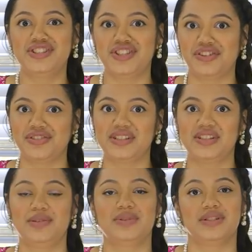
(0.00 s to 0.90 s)

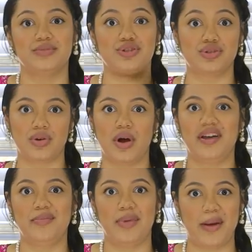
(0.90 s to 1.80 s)
generously with some salt
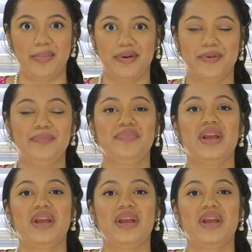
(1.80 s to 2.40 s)
and pepper.